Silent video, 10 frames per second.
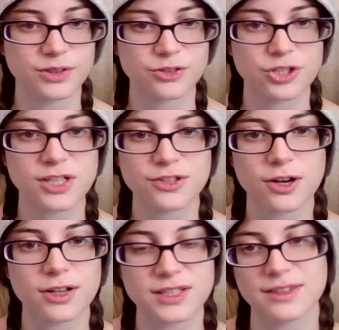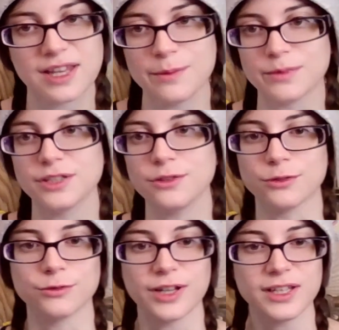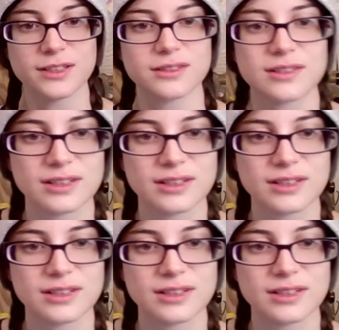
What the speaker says: Well, she can talk to them, too, right?